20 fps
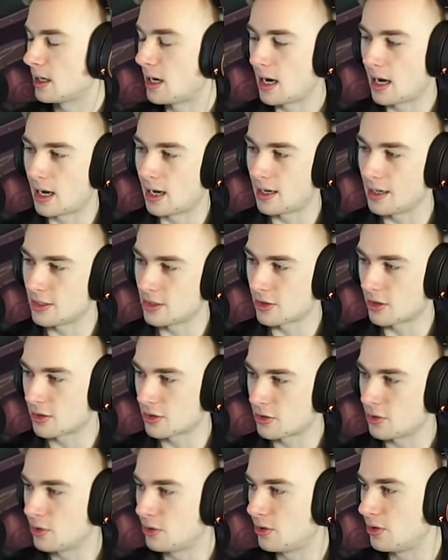Uh, it's
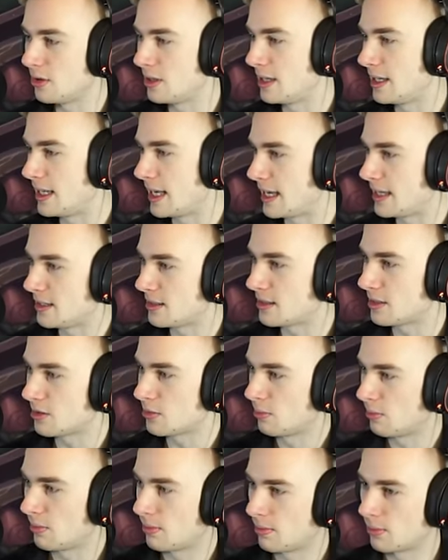also good against
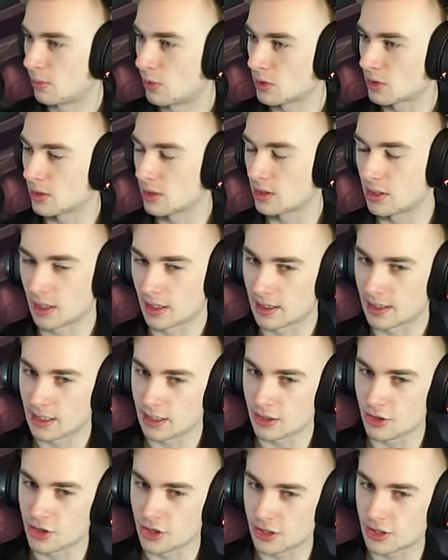
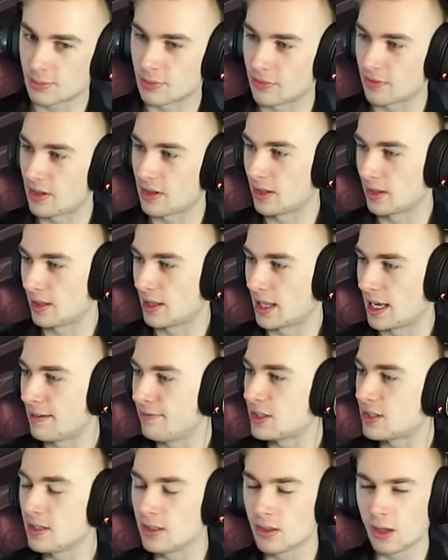Morgana just to prevent the life
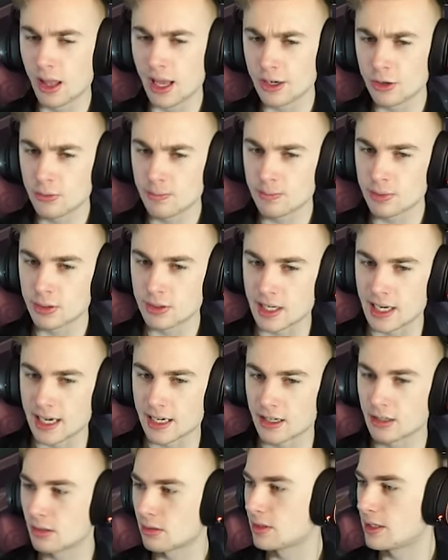steal. I don't
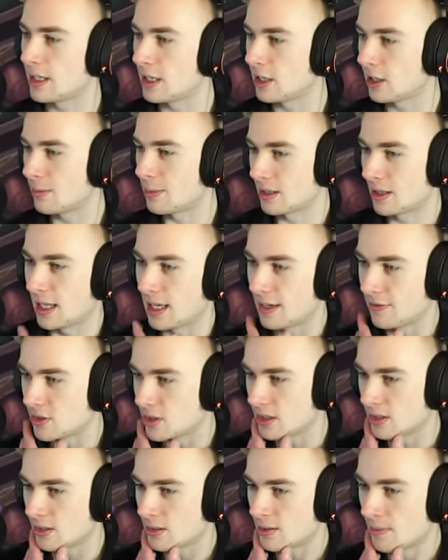particularly care about life
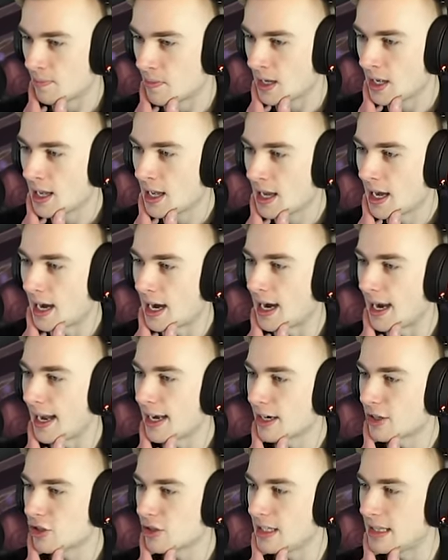steal. I
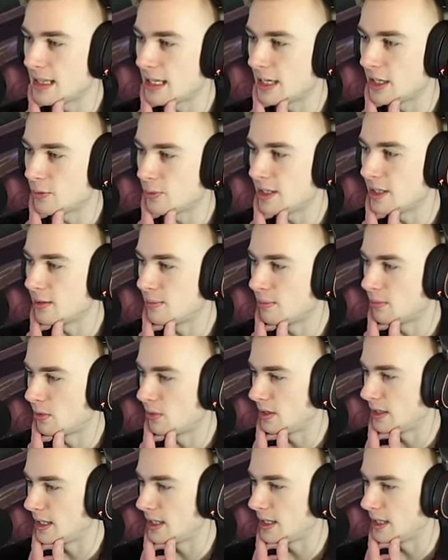actually think we can
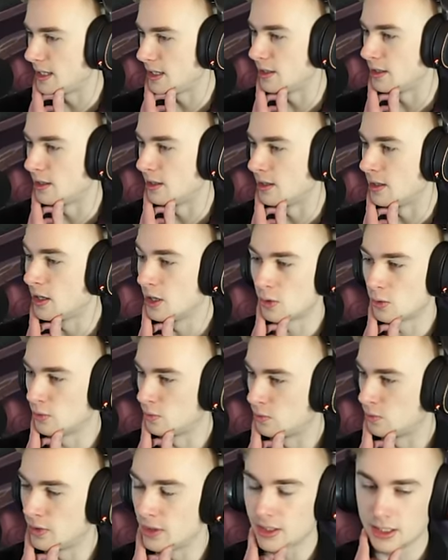mulligan it here.
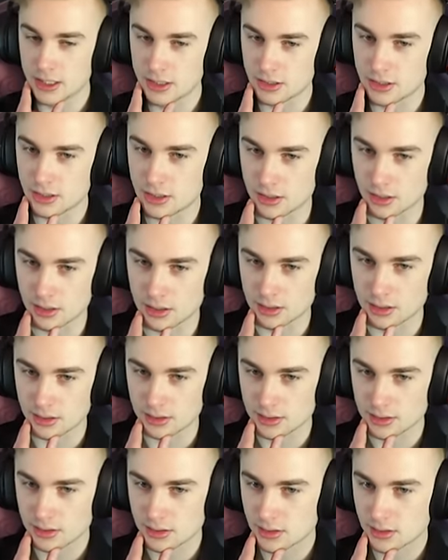Really good start.
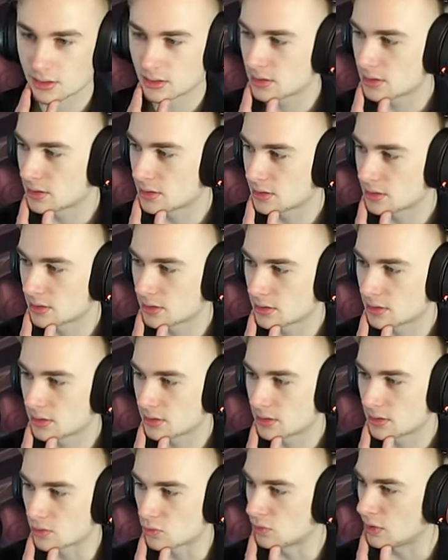
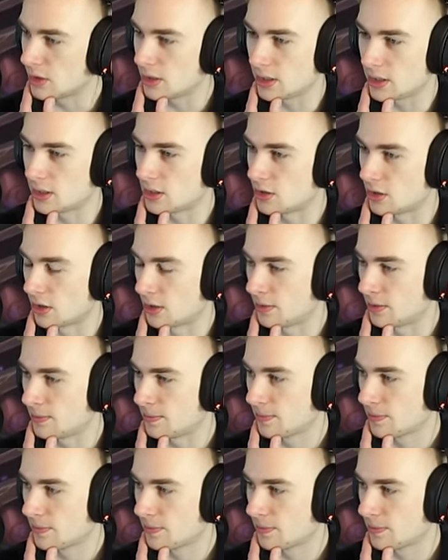Really good start.